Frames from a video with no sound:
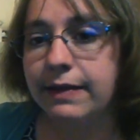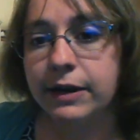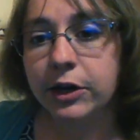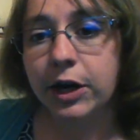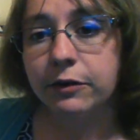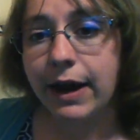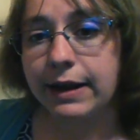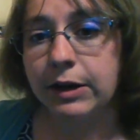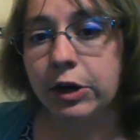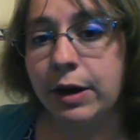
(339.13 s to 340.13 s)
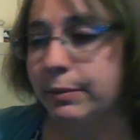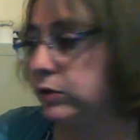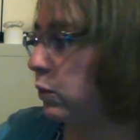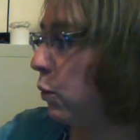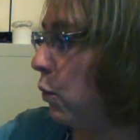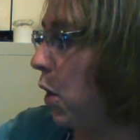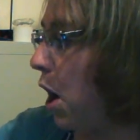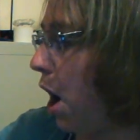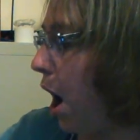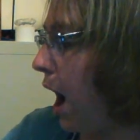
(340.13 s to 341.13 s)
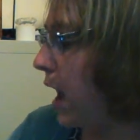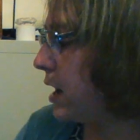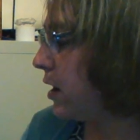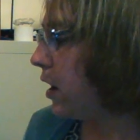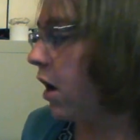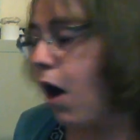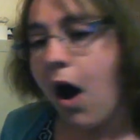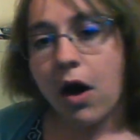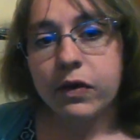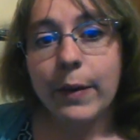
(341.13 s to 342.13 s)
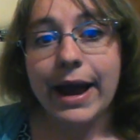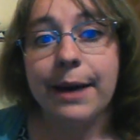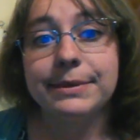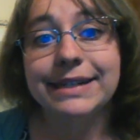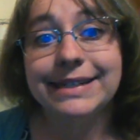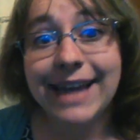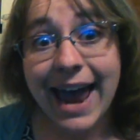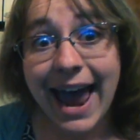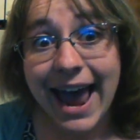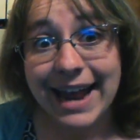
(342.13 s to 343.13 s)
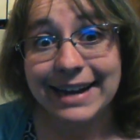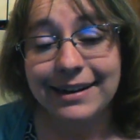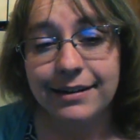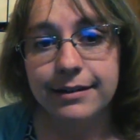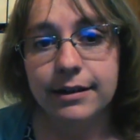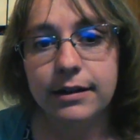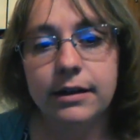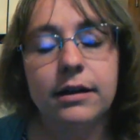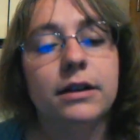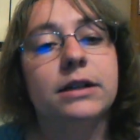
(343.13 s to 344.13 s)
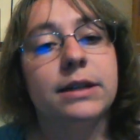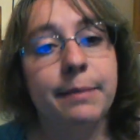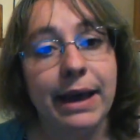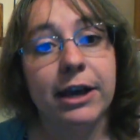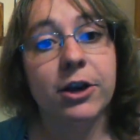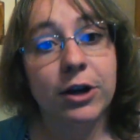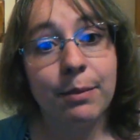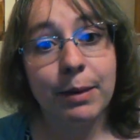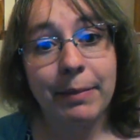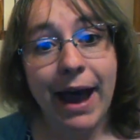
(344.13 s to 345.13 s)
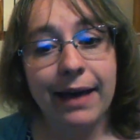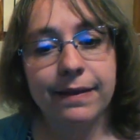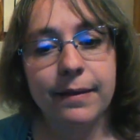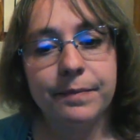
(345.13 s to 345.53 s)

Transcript: And then you're going to write your numbers 1 all the way up to 10 to make your number path.